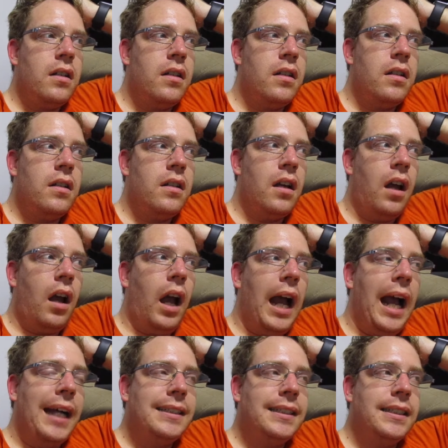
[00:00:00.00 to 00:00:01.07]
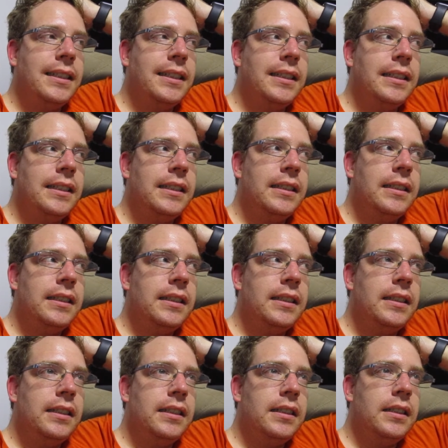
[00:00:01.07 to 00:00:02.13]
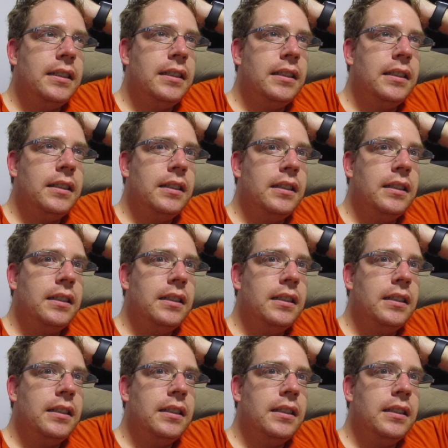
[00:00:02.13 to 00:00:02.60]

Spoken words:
[no speech]